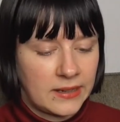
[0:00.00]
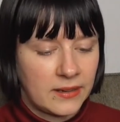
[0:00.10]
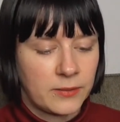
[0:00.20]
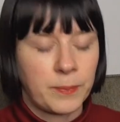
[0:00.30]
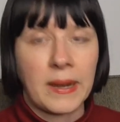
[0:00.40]
It
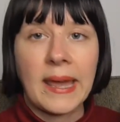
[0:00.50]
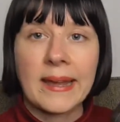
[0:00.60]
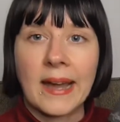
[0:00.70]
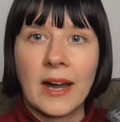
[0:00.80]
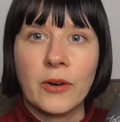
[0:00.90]
is
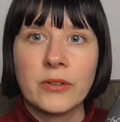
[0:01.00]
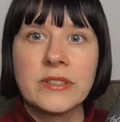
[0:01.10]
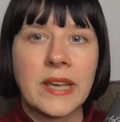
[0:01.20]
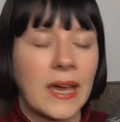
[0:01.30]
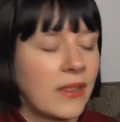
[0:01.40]

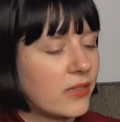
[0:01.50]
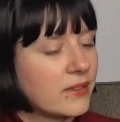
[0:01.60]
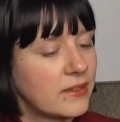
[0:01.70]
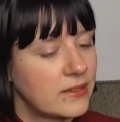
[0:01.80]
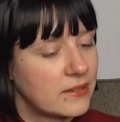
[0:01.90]
Blackout, and
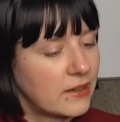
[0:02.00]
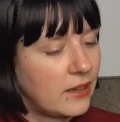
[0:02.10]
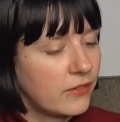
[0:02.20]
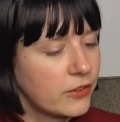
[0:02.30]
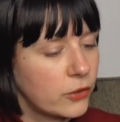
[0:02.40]
this is
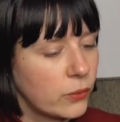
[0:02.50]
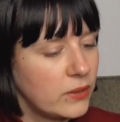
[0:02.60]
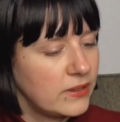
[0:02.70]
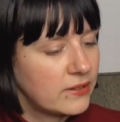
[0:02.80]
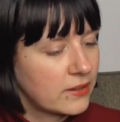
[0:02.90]
Love
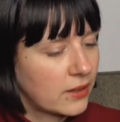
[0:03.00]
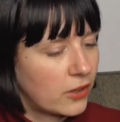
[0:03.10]
Stories